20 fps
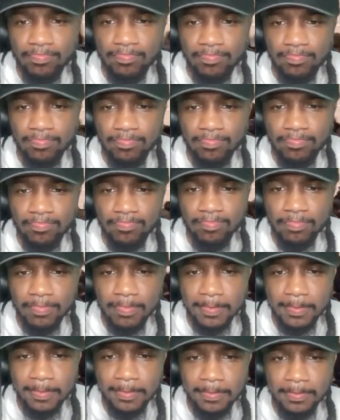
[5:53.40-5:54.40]
Quickly
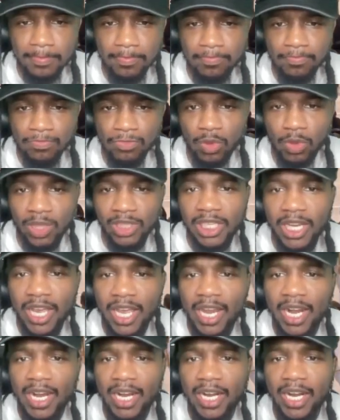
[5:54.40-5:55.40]
ahead to Daniel. Watch your
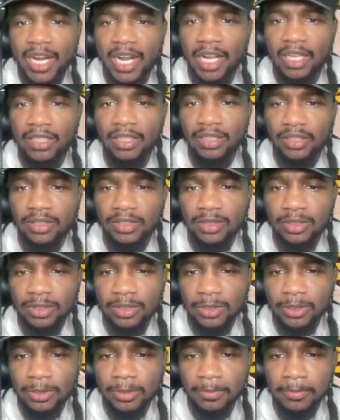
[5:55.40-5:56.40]
head under
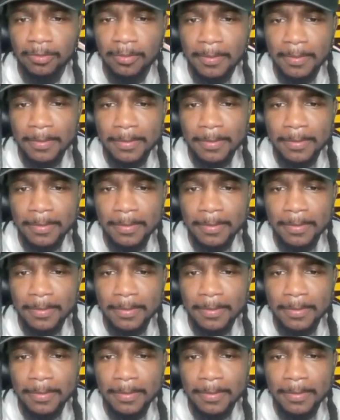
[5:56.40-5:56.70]
there. Beauty.